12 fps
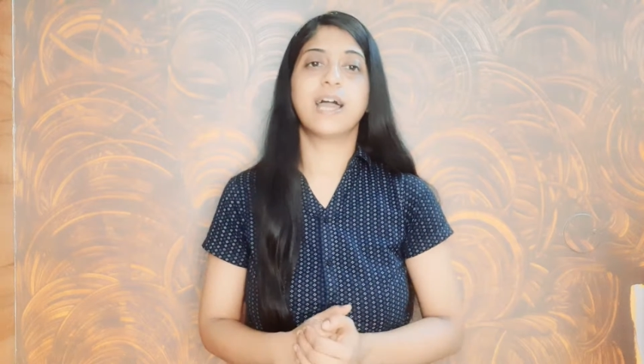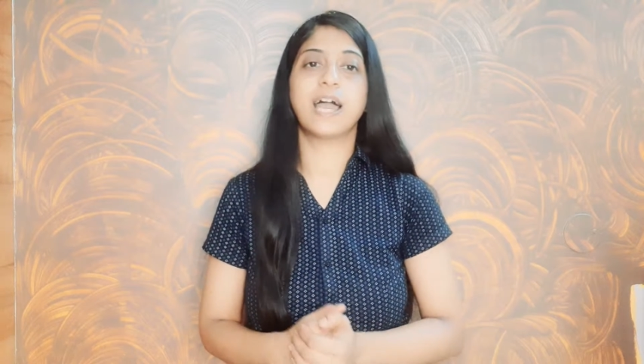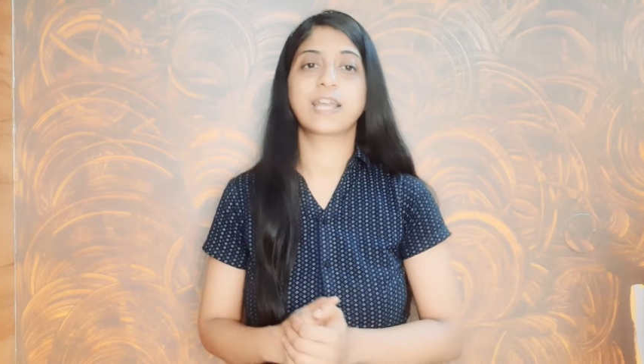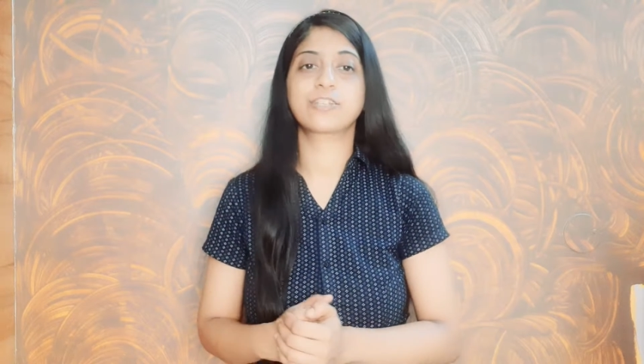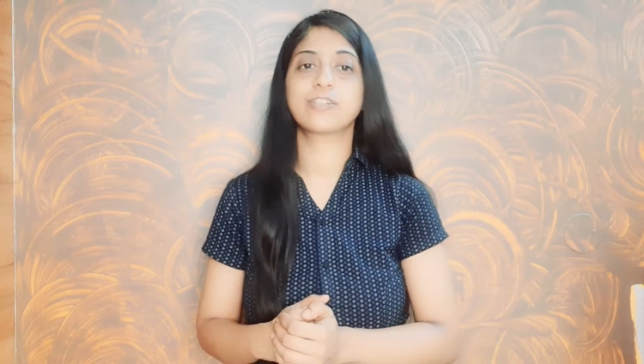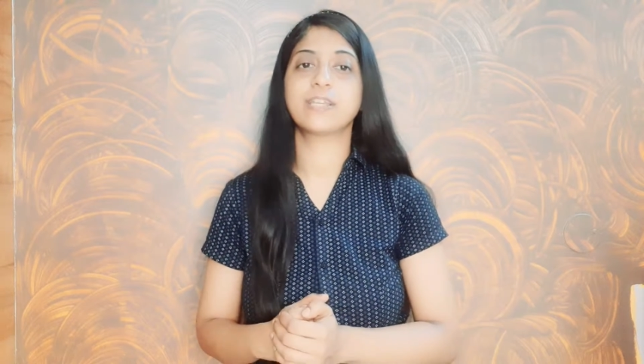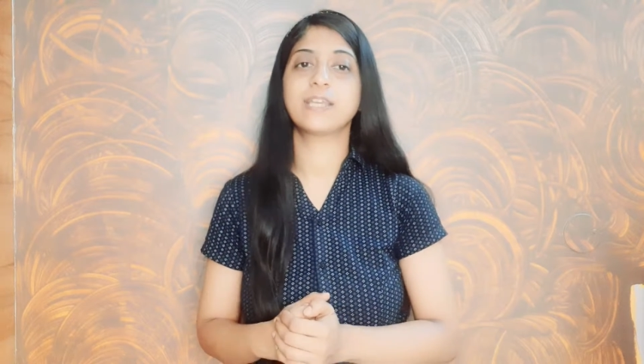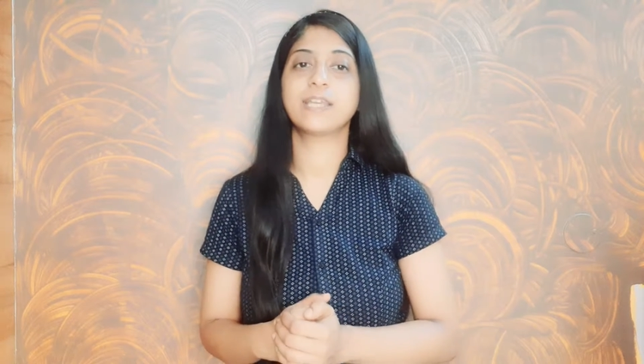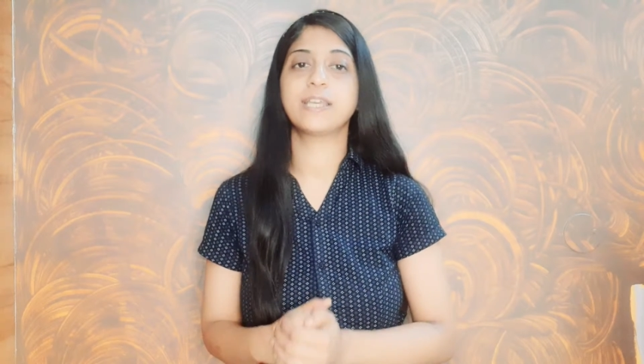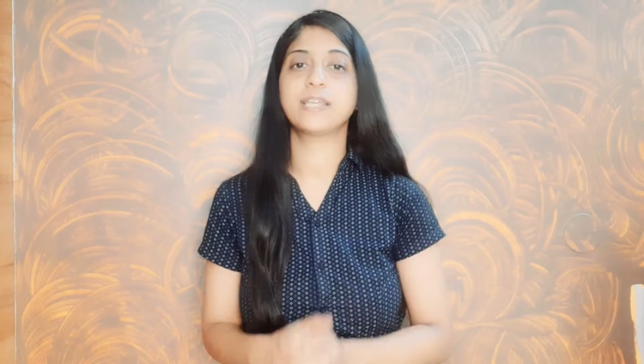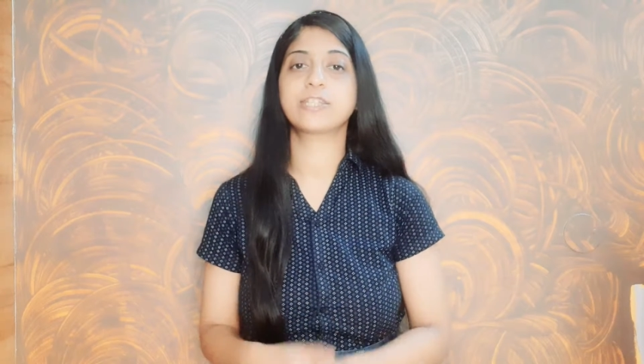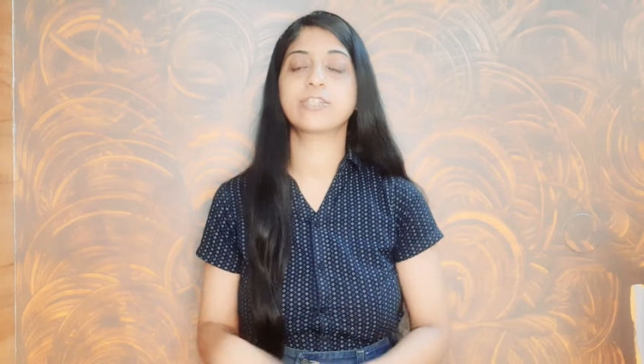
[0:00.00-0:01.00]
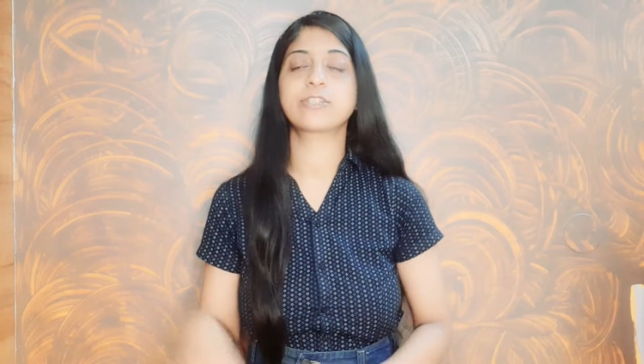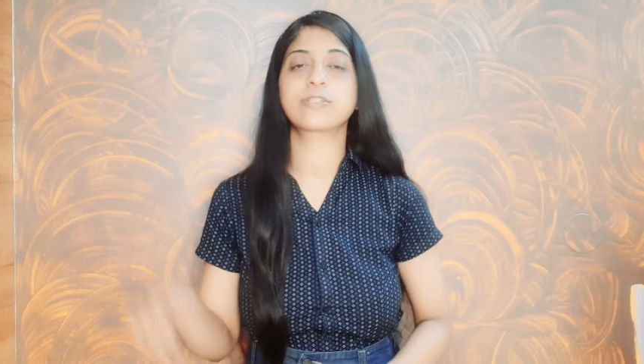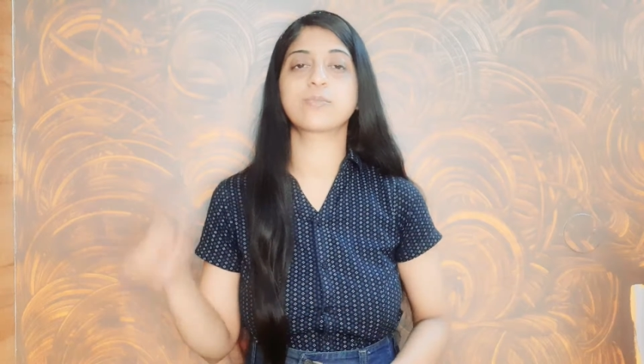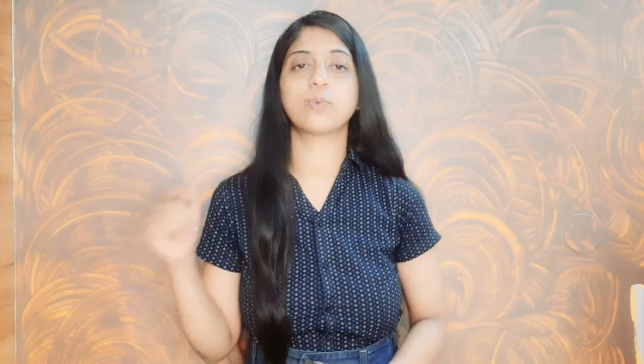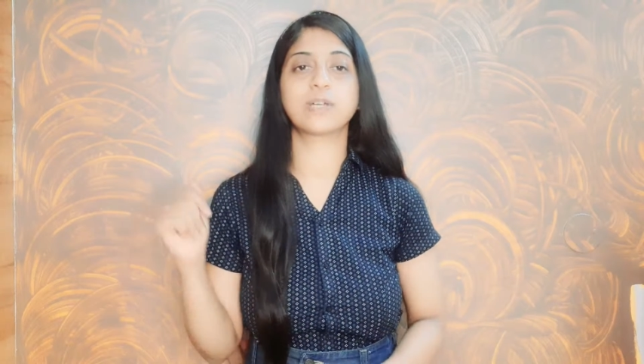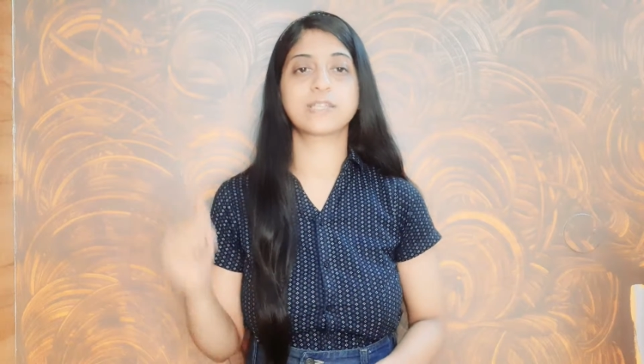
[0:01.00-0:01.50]
actually he just
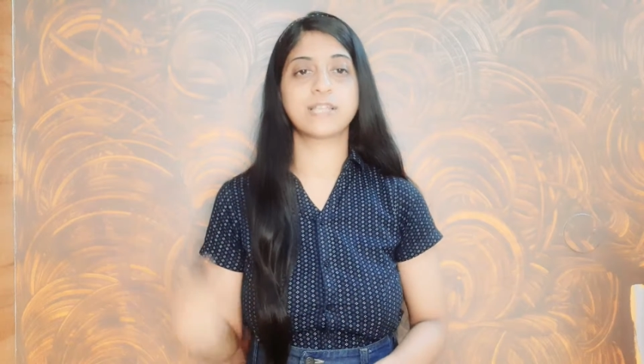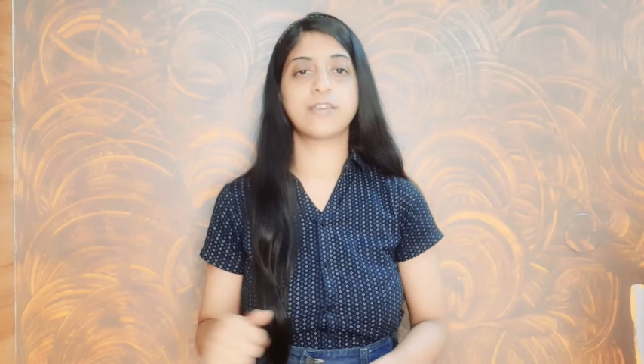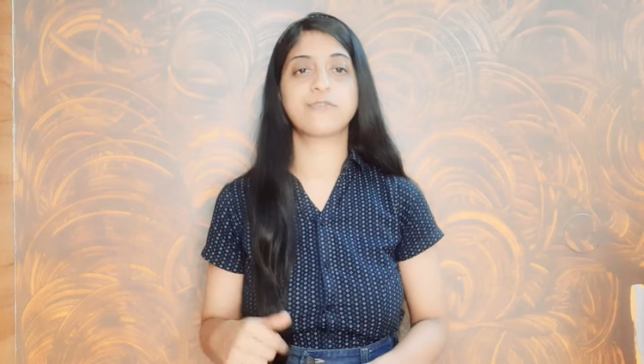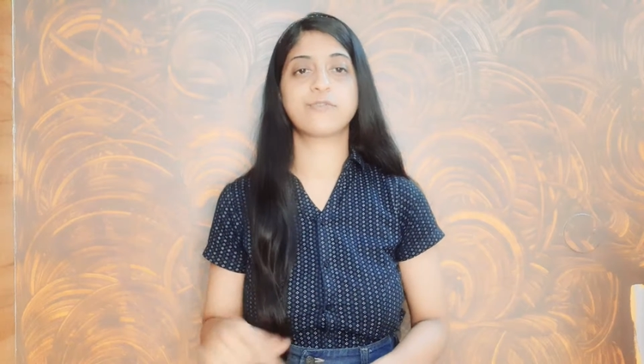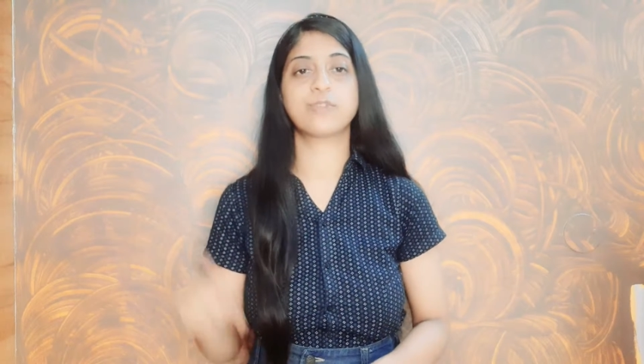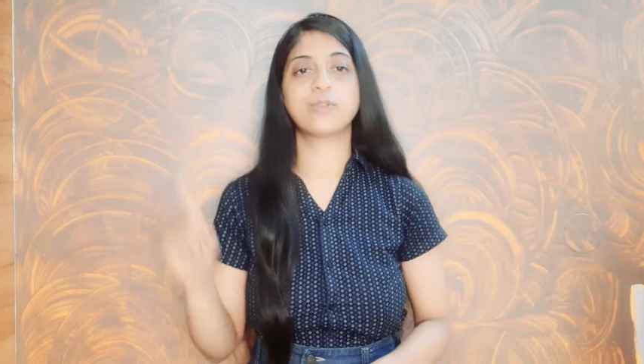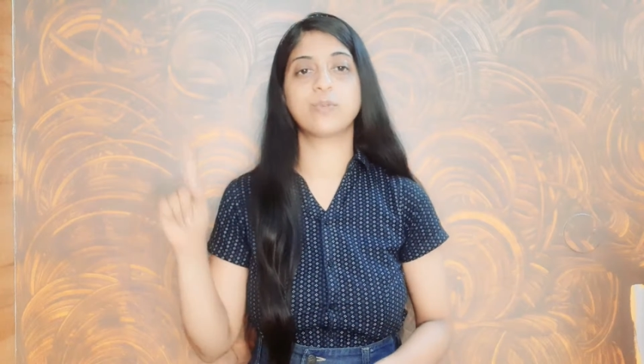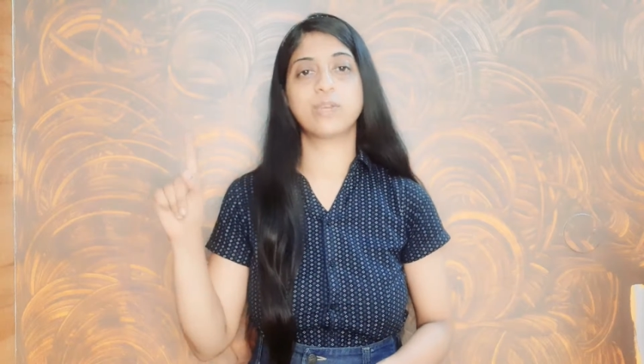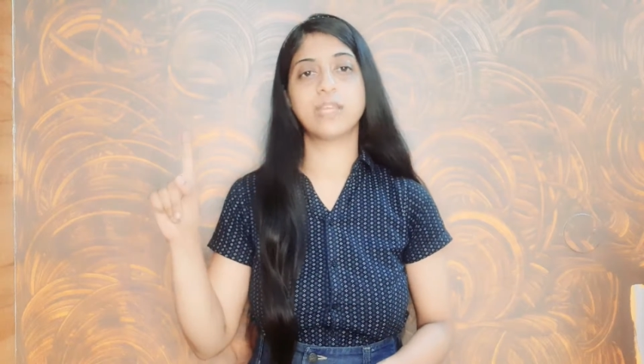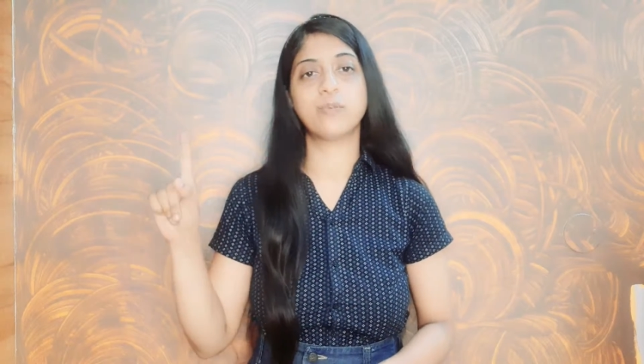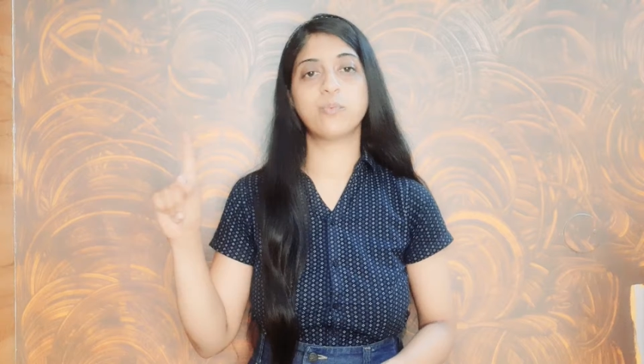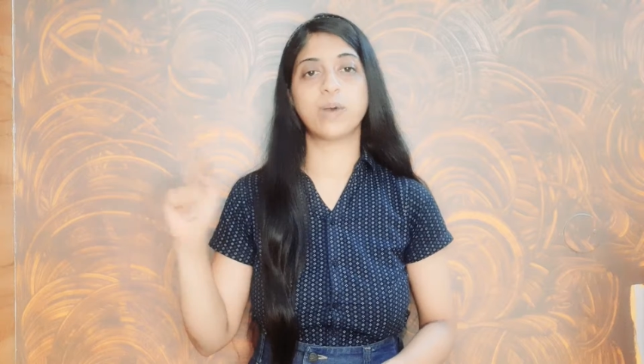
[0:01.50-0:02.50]
was left with only